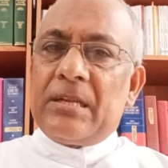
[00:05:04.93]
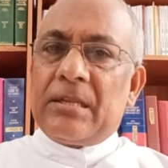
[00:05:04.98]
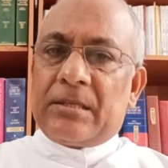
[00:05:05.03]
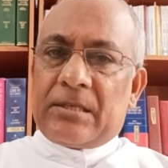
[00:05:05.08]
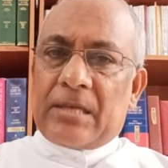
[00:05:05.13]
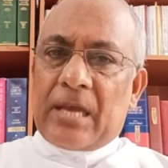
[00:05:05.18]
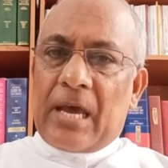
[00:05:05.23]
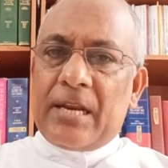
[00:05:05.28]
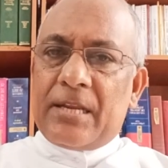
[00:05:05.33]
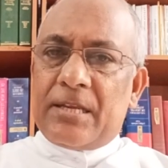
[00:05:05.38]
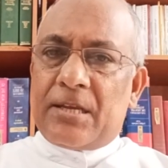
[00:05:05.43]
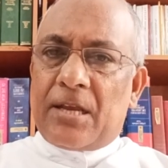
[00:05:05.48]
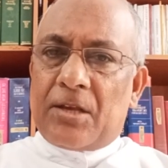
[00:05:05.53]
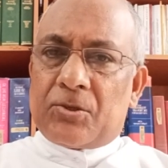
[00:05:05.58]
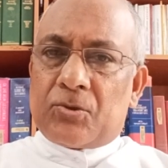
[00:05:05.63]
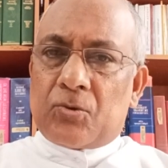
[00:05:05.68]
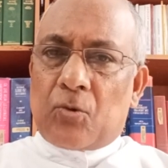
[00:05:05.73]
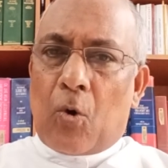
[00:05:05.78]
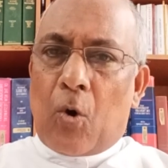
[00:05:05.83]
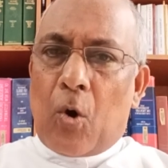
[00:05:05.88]

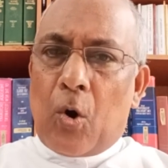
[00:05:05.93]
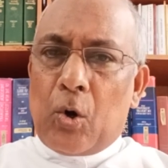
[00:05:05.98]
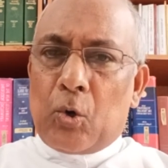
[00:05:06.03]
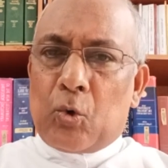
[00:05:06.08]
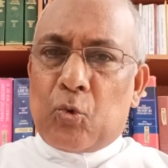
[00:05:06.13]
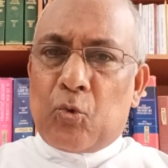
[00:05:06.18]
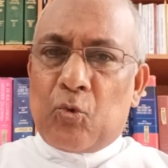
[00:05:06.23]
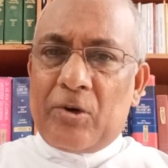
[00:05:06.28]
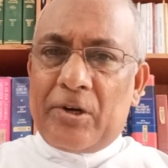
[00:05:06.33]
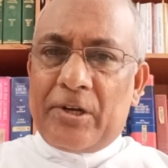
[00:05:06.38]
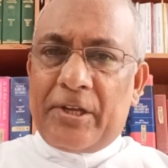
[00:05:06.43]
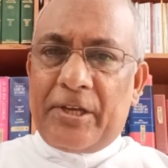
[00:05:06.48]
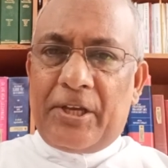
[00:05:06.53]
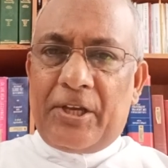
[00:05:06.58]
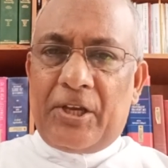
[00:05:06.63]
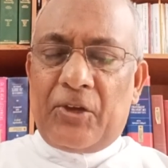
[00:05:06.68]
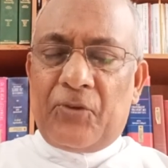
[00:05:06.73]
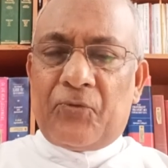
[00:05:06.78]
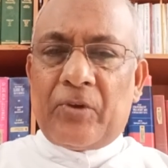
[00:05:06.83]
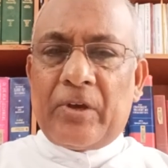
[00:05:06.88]
challenges all who
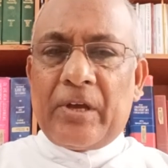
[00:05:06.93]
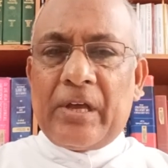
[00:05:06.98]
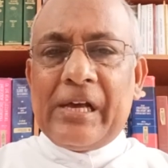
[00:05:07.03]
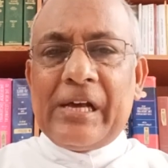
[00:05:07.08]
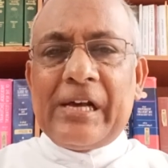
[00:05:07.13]
live